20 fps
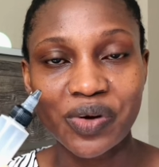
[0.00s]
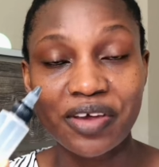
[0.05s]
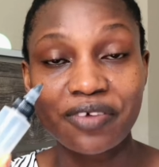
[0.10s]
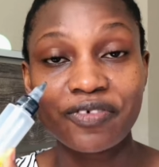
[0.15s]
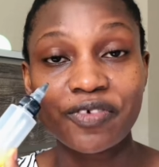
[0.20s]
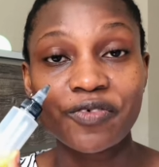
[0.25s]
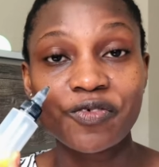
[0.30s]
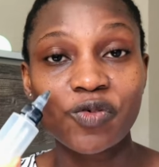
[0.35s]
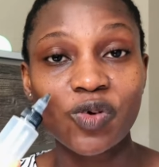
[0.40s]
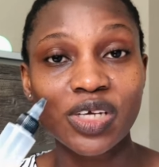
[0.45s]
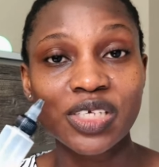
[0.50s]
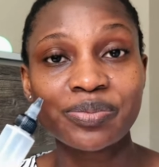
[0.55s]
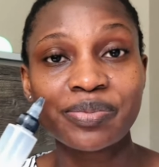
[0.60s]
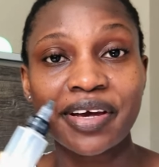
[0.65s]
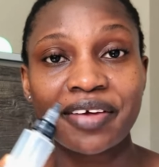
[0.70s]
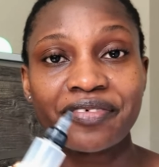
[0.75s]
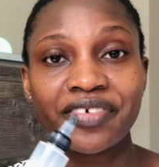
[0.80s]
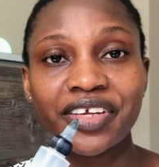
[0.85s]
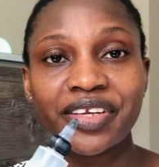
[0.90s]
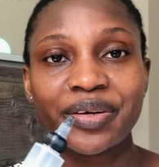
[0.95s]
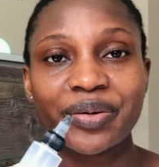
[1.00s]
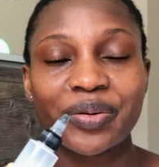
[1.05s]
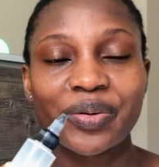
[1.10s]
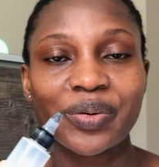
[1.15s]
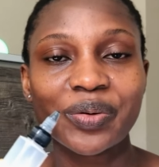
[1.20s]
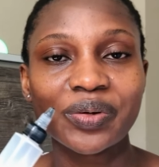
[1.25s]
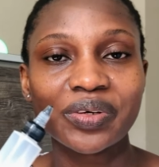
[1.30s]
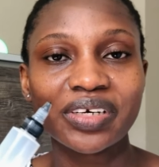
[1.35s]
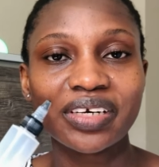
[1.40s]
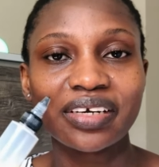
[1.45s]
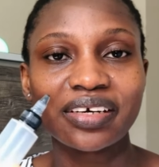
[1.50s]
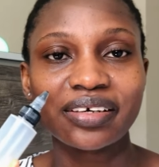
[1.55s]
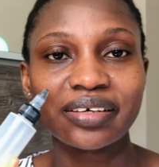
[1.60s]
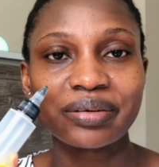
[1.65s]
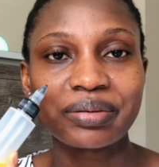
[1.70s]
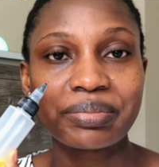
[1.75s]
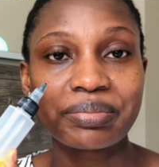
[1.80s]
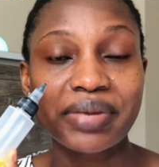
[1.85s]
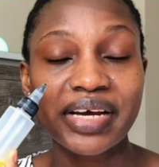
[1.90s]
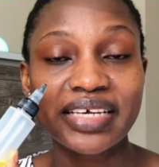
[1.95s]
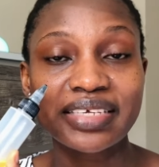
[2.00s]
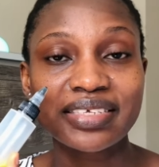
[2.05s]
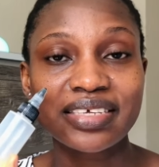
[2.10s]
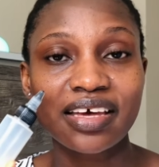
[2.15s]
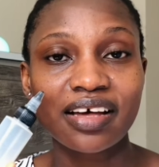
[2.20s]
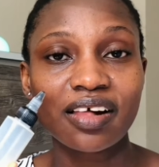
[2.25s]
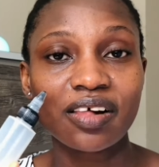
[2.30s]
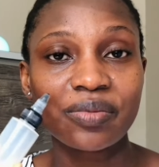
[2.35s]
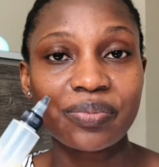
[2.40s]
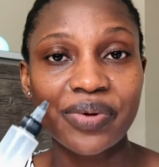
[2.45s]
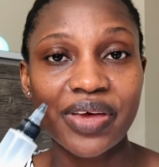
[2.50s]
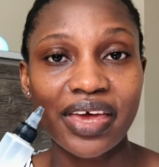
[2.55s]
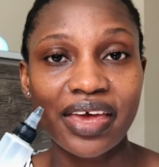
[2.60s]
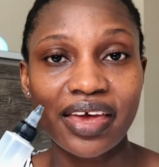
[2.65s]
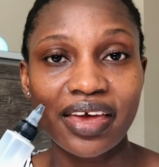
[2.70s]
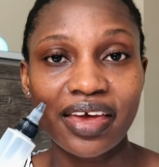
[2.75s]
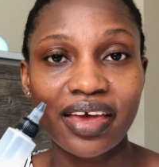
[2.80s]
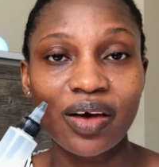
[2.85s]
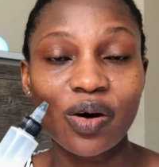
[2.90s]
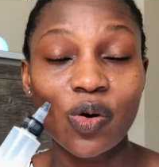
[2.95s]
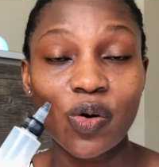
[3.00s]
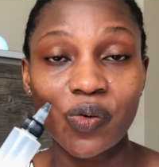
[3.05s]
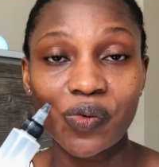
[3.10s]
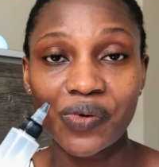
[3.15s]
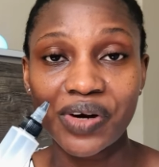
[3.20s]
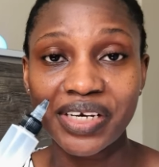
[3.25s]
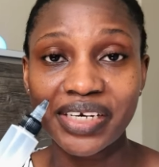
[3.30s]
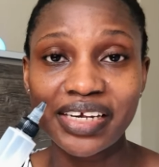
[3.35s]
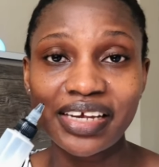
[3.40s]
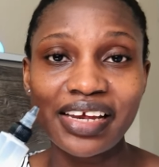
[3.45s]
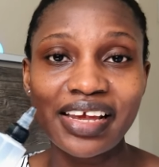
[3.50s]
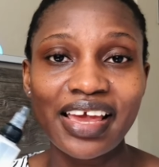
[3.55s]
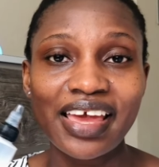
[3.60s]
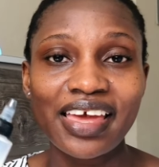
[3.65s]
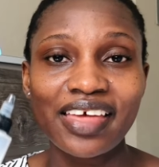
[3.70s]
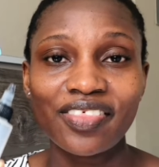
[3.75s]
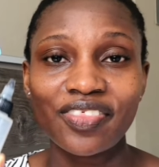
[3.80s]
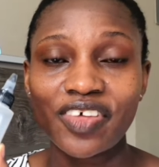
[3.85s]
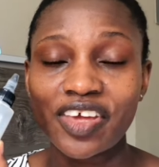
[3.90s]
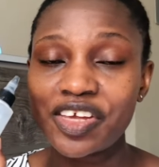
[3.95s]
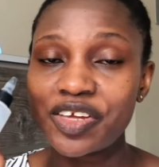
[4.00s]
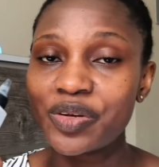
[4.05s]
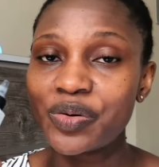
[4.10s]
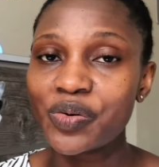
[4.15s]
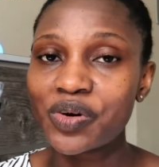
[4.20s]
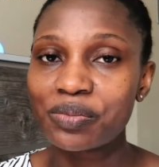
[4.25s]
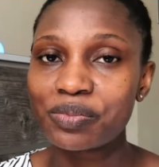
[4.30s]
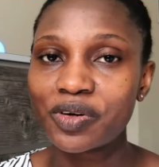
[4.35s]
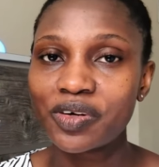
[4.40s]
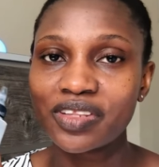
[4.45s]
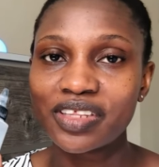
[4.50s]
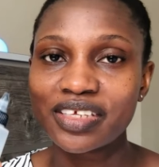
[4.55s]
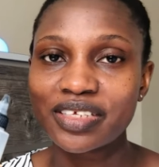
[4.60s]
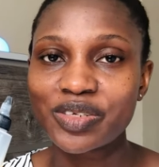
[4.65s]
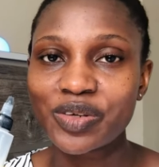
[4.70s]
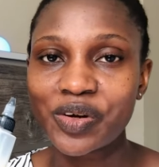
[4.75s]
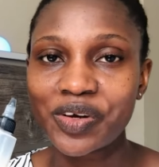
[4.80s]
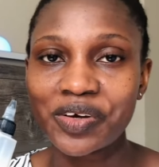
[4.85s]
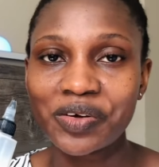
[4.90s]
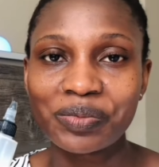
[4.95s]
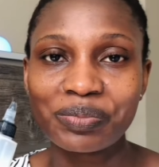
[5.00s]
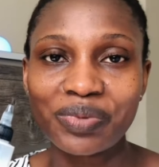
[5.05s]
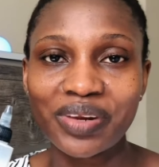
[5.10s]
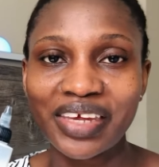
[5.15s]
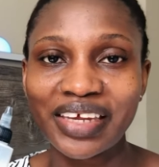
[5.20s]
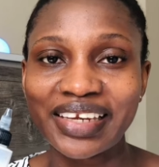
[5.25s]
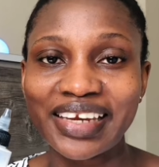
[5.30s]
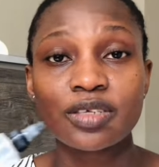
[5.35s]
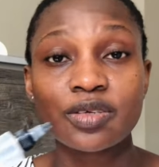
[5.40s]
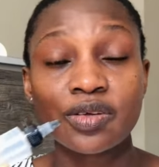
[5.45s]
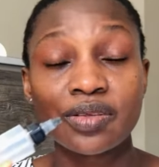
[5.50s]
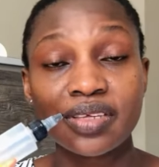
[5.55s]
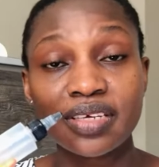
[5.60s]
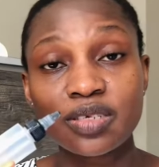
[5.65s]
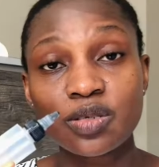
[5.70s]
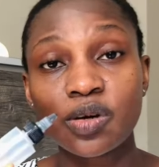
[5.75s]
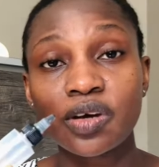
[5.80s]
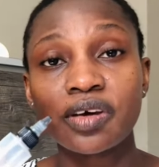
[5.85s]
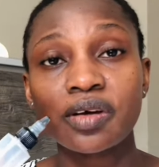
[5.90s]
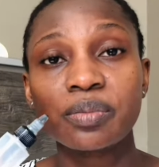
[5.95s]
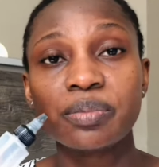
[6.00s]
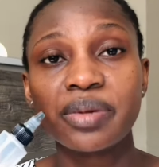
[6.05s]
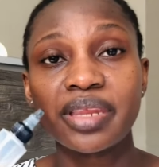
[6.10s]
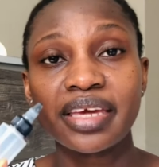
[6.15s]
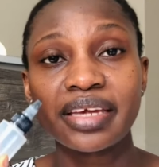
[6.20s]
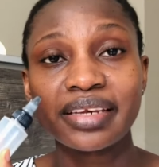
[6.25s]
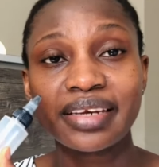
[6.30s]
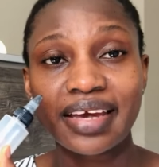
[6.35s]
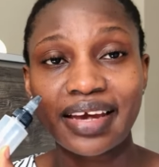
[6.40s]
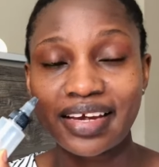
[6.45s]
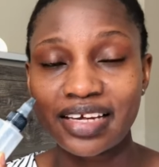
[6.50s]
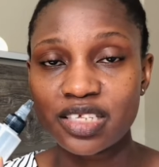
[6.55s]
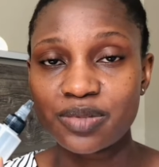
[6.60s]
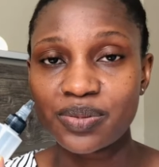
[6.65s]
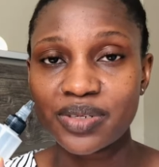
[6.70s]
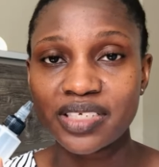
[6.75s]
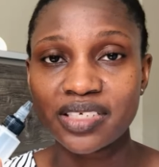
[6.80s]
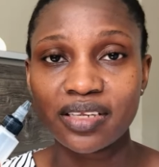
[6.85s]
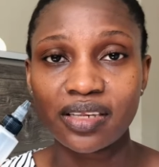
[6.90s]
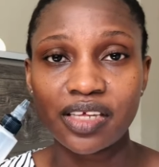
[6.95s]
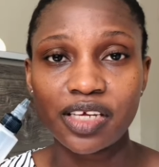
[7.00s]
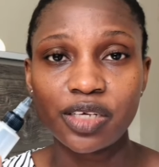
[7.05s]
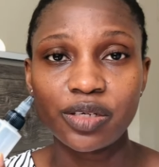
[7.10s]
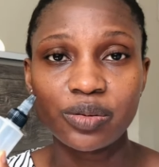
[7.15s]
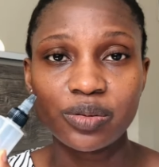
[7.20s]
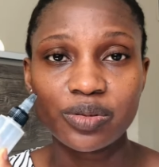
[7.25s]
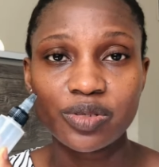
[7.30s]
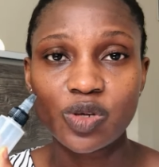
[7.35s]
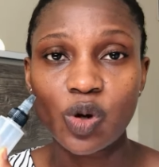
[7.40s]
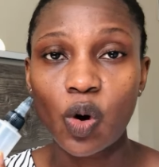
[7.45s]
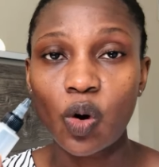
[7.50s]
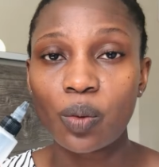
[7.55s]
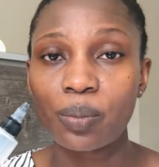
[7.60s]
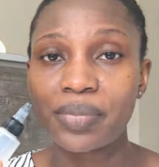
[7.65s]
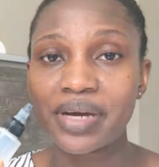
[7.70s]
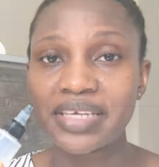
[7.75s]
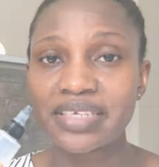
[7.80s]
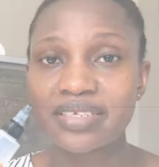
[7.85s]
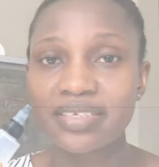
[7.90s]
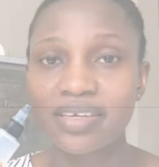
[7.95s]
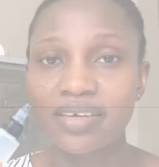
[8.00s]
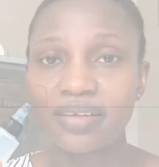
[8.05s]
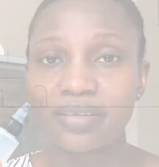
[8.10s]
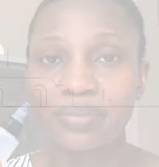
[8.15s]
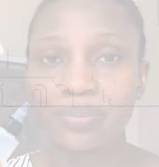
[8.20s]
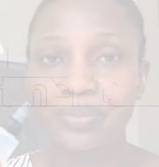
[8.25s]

If you've watched my video on my scalp care already, then you know about this oil blend. So this oil blend I especially use on my scalp.